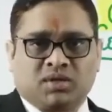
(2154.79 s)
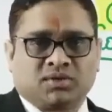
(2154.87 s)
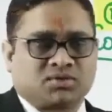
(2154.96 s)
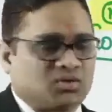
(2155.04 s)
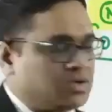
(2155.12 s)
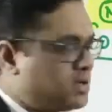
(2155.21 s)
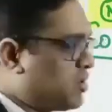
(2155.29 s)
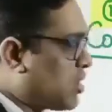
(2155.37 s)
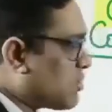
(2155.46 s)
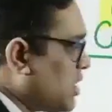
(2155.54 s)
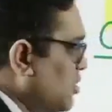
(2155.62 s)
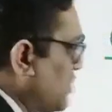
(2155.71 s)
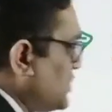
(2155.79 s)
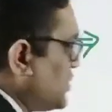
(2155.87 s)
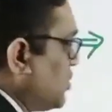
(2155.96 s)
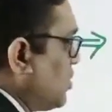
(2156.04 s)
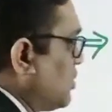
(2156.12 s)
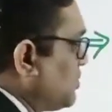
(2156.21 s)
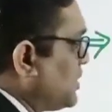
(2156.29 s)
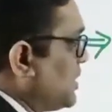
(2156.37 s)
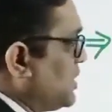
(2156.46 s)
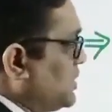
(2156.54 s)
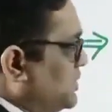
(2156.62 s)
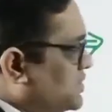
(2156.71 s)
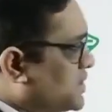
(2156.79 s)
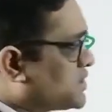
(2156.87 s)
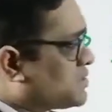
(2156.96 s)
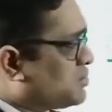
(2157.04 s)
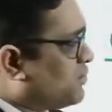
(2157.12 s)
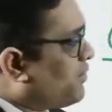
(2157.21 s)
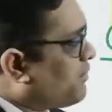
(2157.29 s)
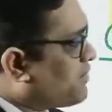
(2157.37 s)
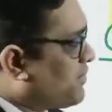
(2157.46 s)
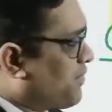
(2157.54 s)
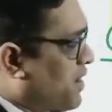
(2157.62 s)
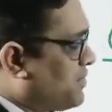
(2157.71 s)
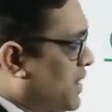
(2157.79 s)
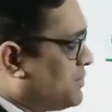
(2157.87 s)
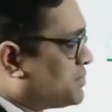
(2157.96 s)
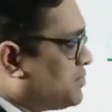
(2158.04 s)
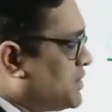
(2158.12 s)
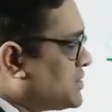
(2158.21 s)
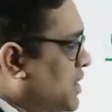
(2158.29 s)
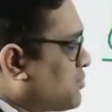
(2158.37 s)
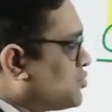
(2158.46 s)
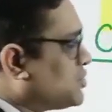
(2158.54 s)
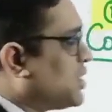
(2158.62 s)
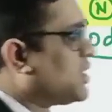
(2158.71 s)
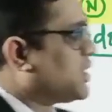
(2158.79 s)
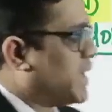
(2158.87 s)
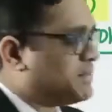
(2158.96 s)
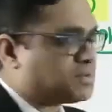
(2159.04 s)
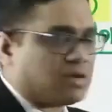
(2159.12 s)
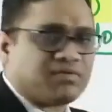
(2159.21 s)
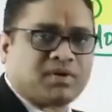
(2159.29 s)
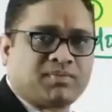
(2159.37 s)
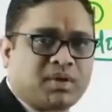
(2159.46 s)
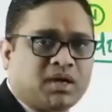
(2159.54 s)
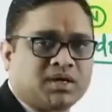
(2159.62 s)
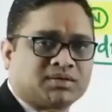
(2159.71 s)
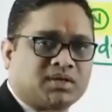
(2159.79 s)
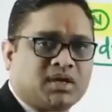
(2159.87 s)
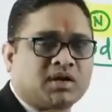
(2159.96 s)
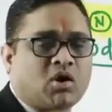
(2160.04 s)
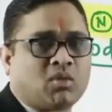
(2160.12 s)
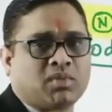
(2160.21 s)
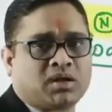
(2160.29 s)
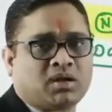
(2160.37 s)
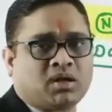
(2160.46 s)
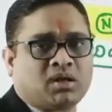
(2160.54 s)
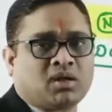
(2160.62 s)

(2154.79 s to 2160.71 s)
So in a normal human genome, 6 to 55 times means up to 30 times of repeat is the common